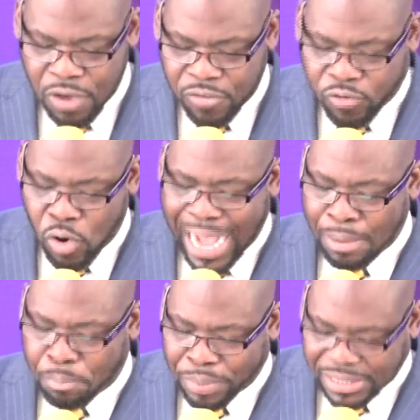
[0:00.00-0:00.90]
for I
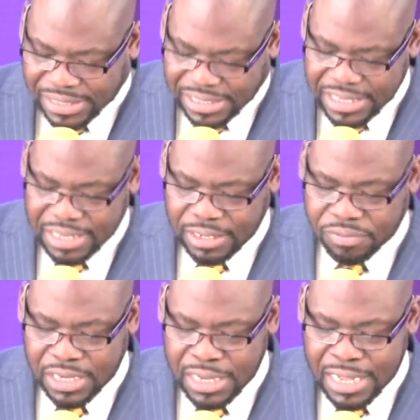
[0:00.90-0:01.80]

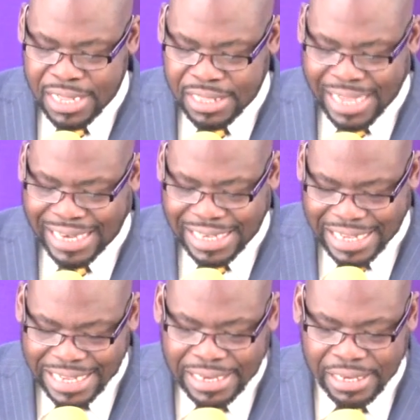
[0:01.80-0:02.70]
perceived that
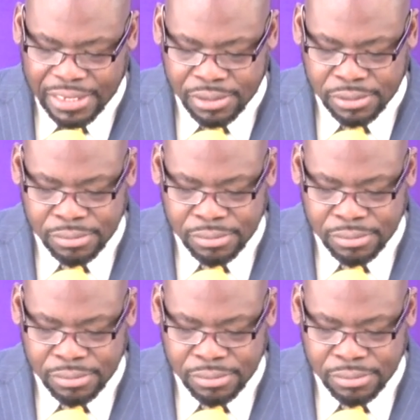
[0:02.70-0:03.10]
healing